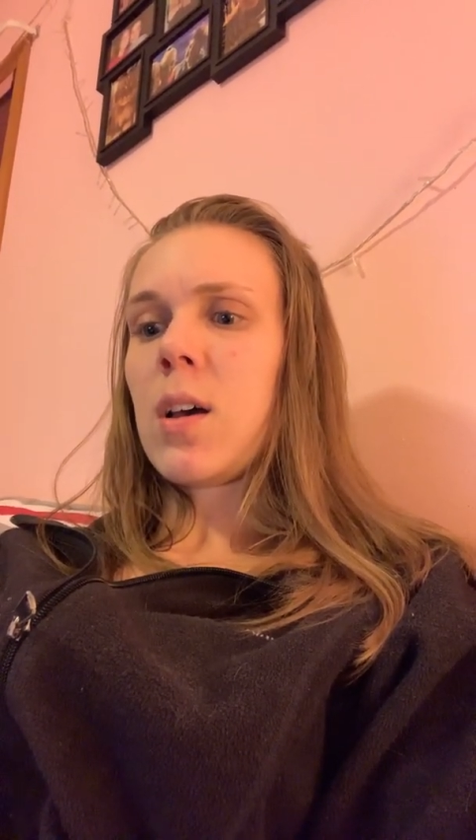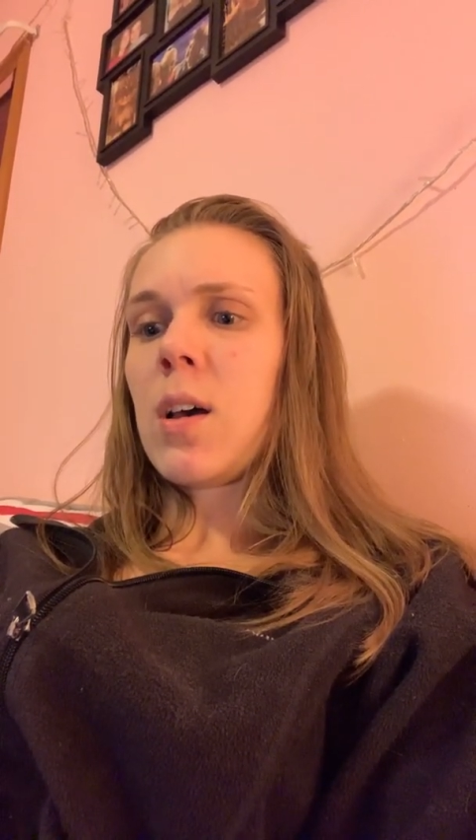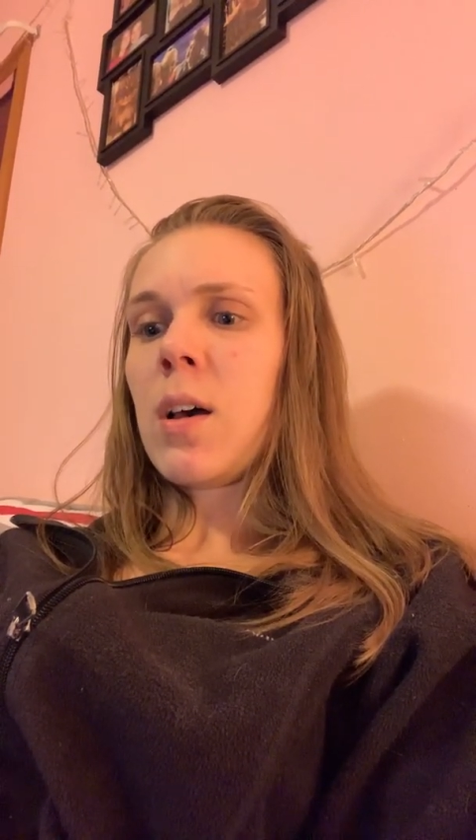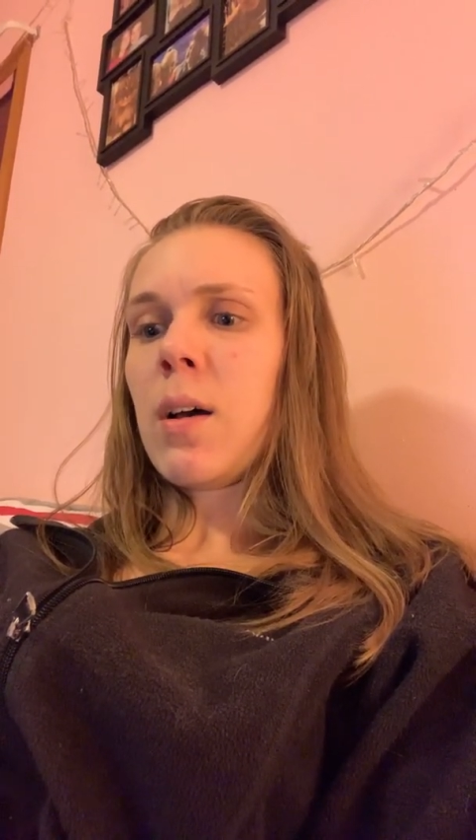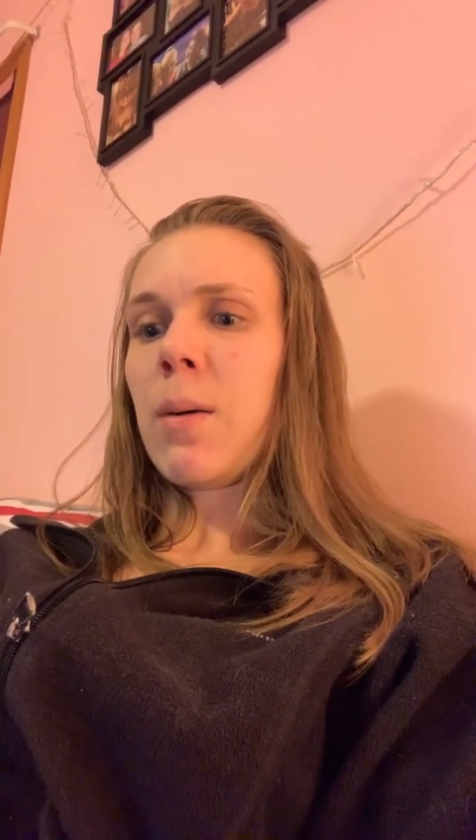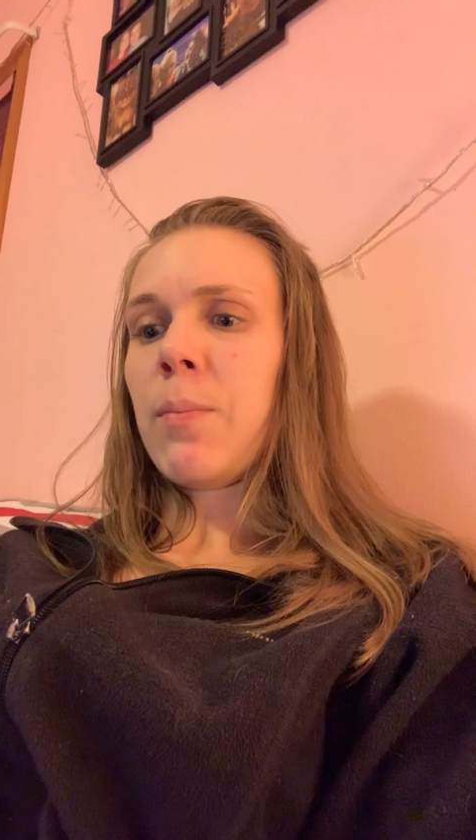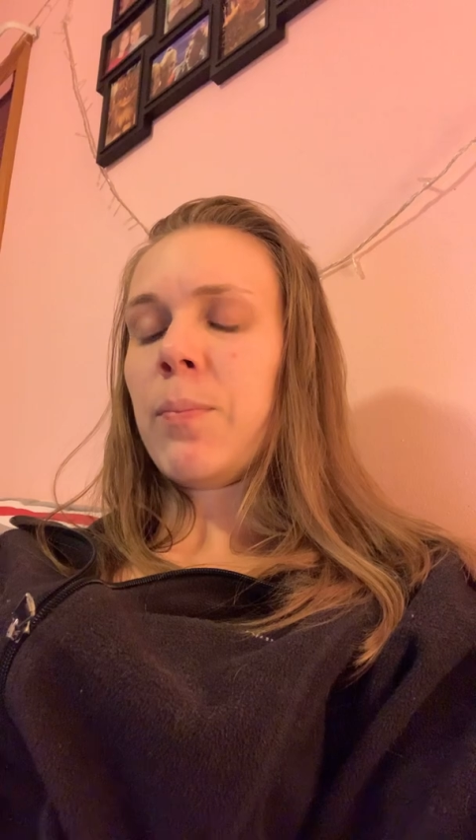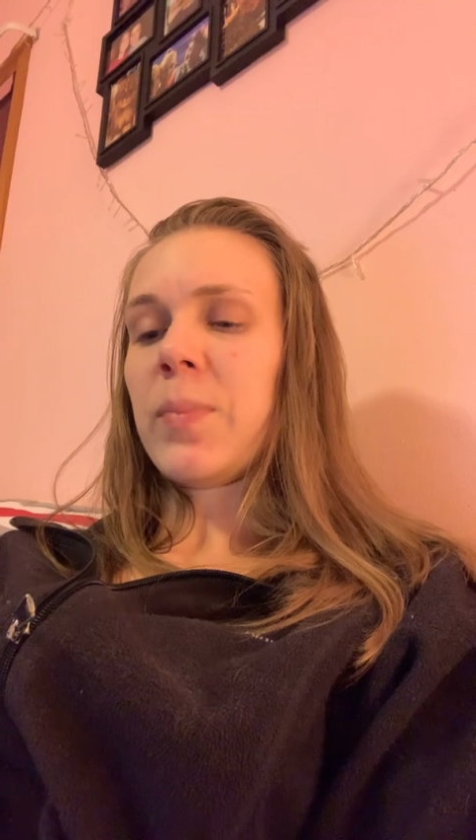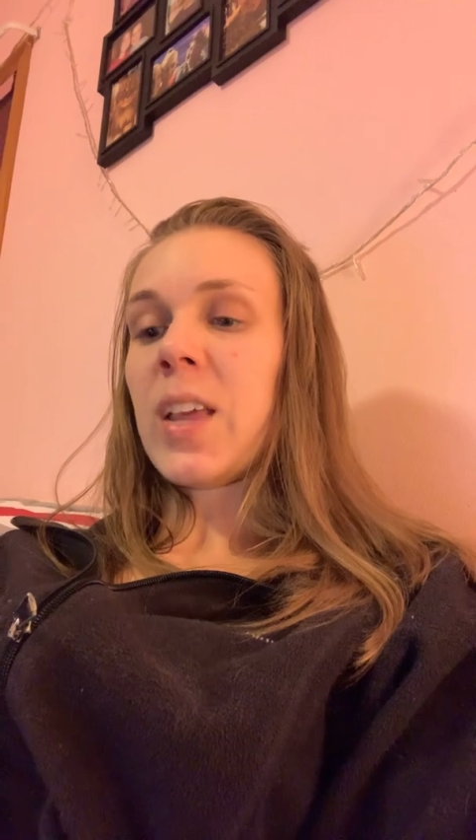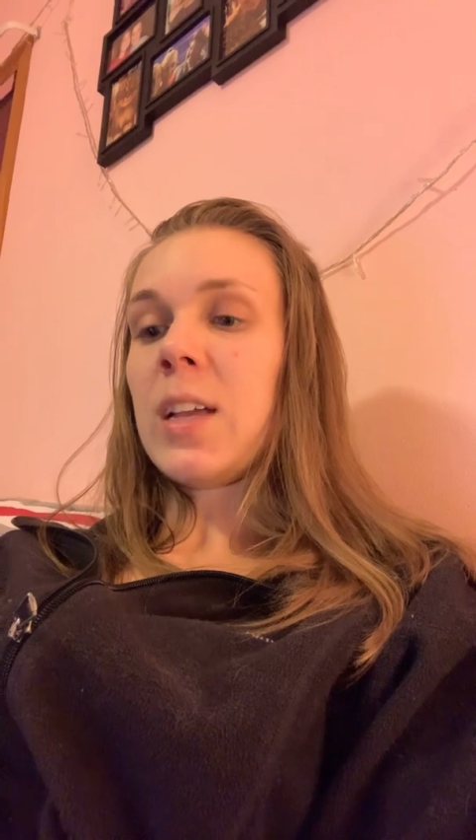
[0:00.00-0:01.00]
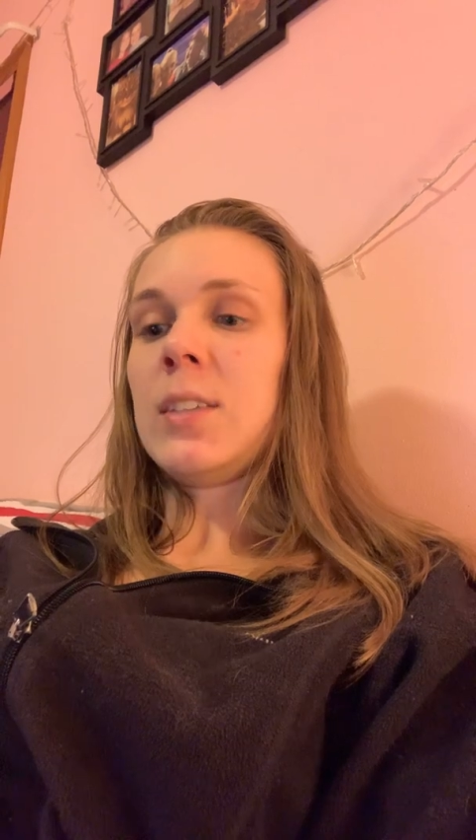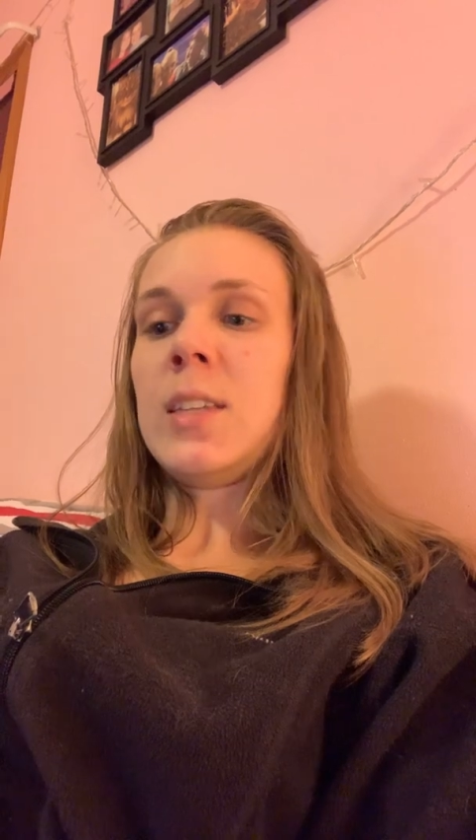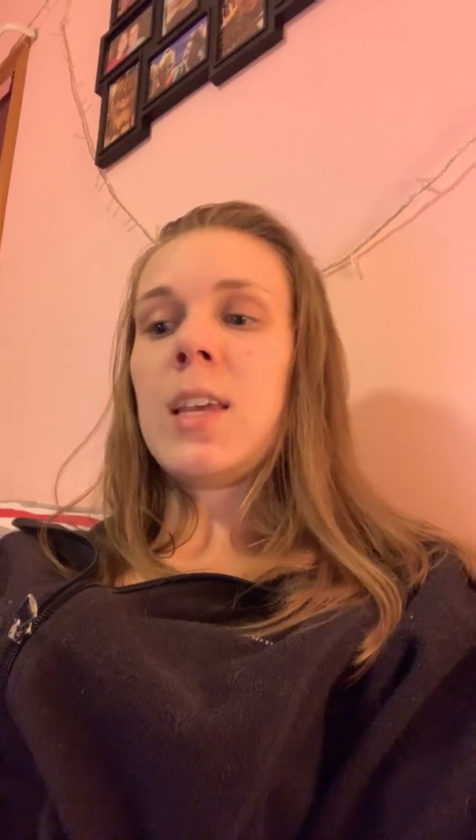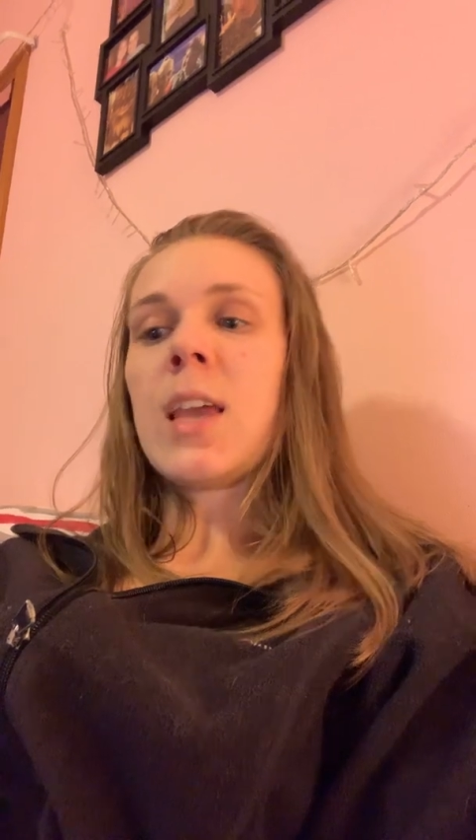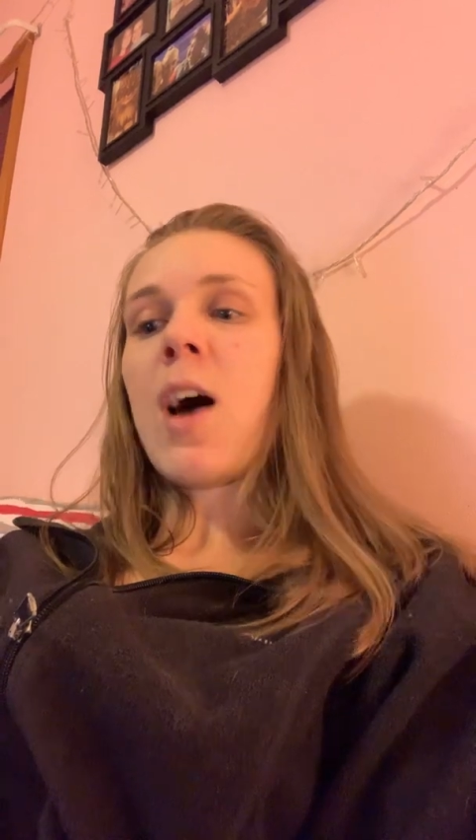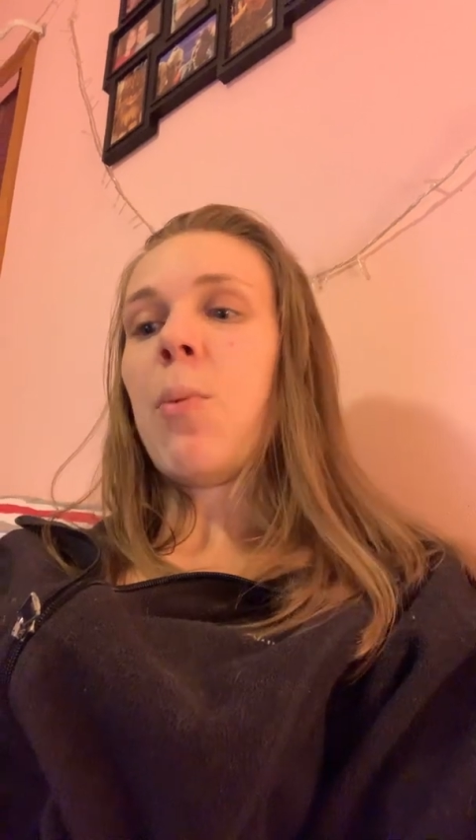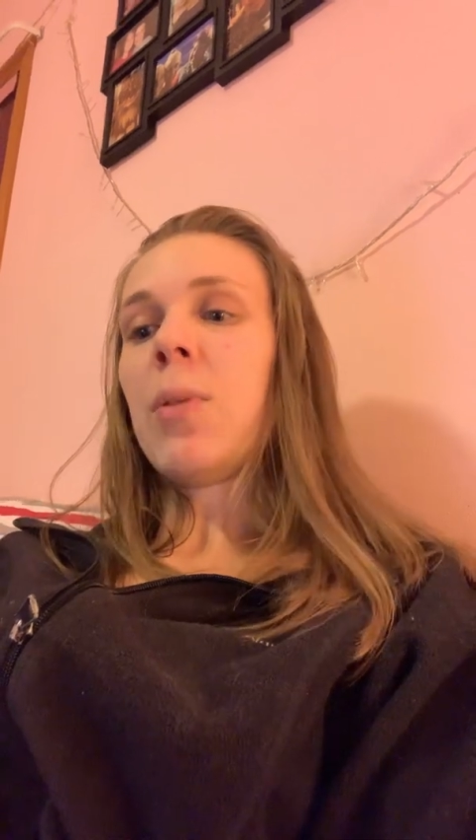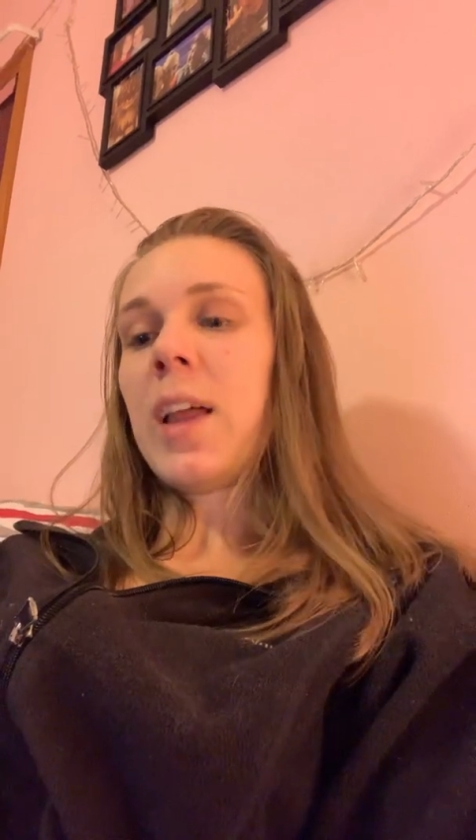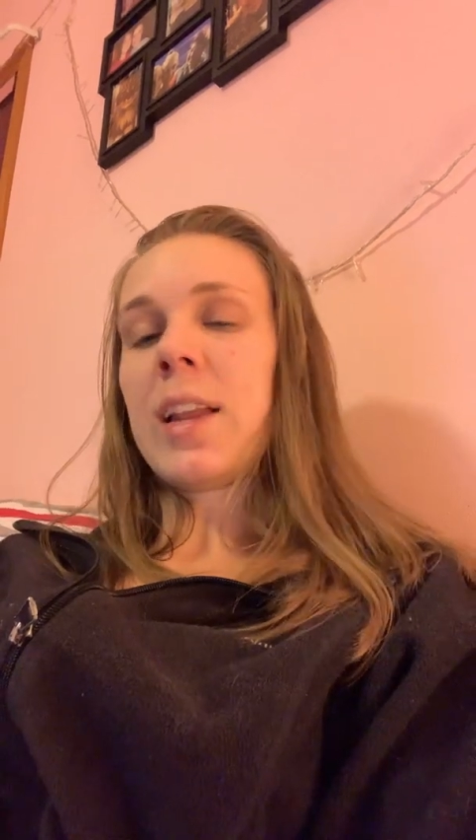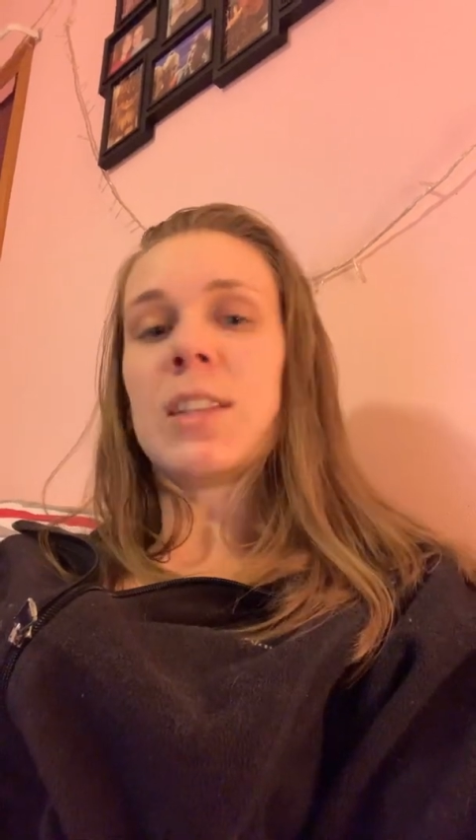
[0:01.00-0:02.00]
like seeing how
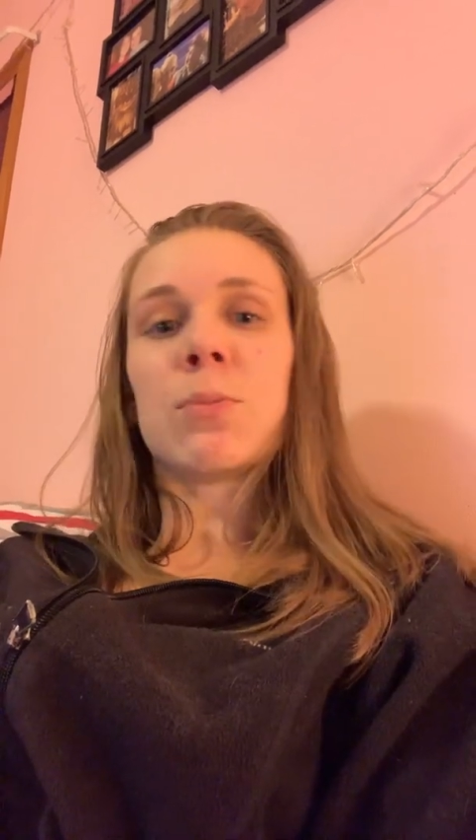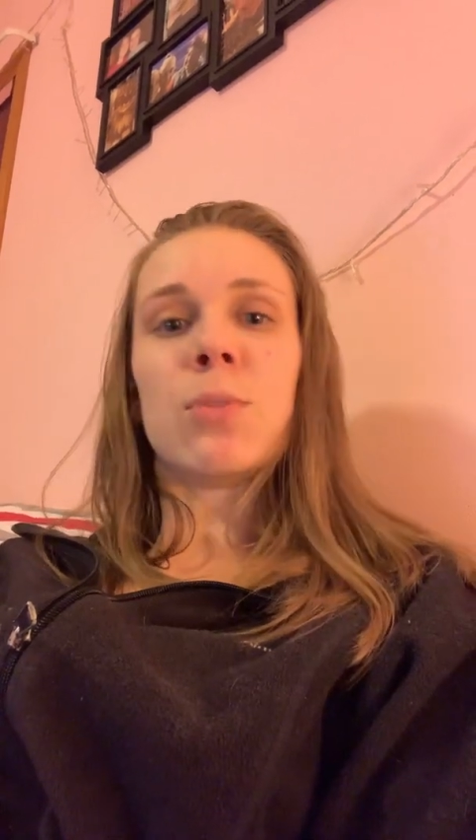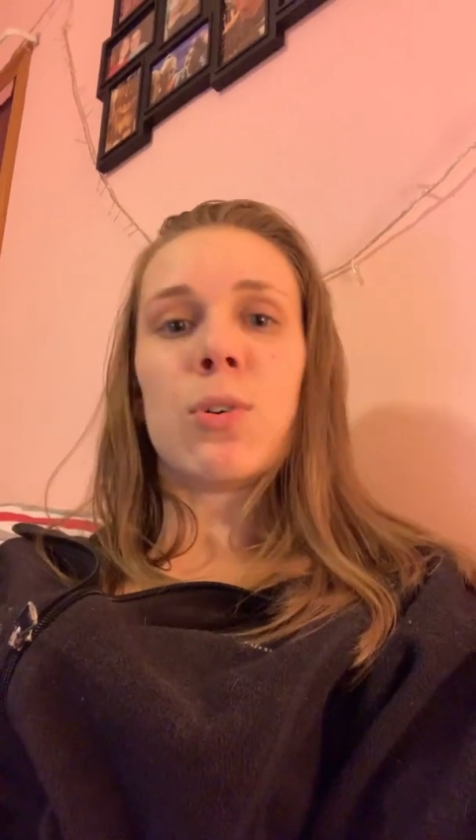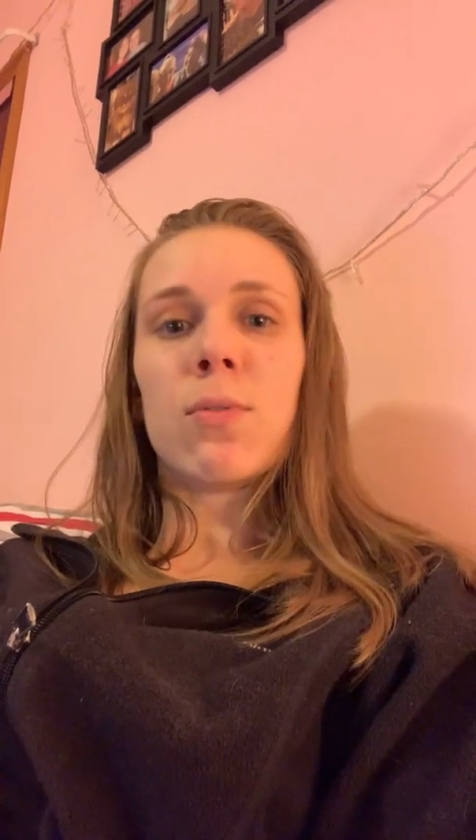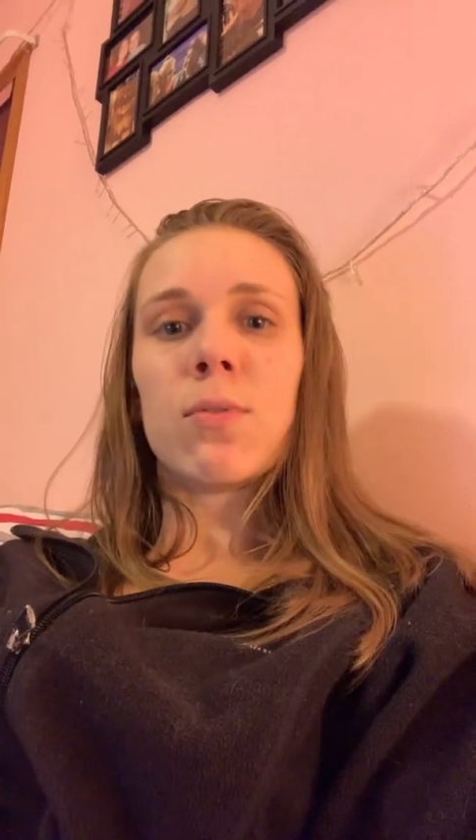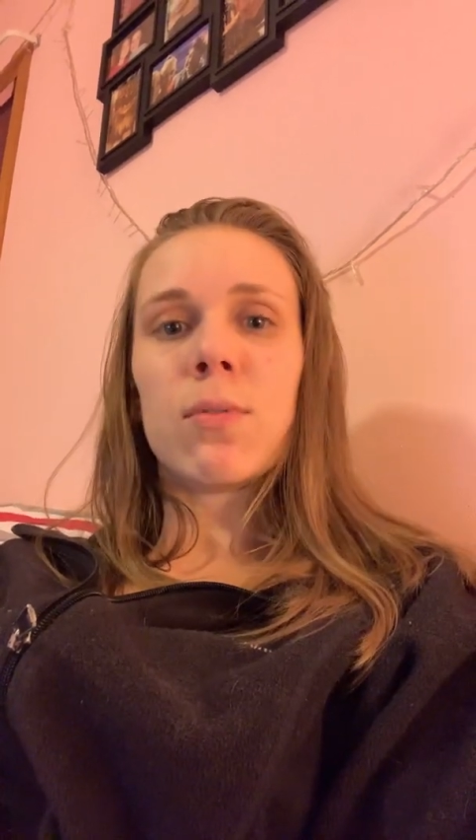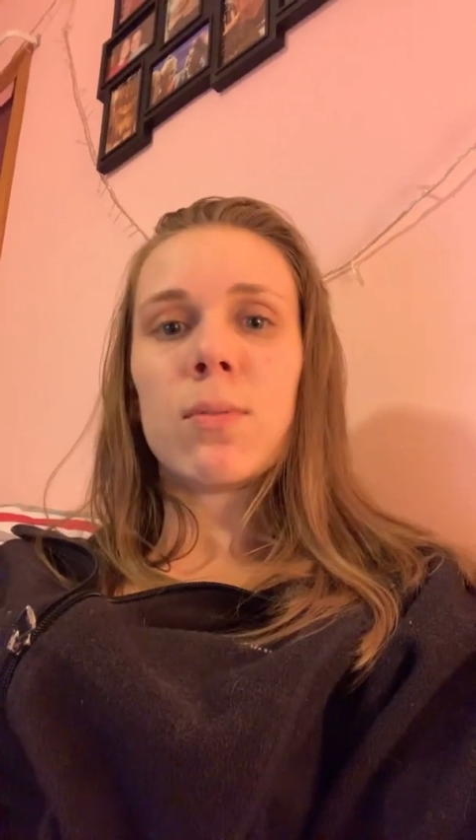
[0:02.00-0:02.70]
planets move.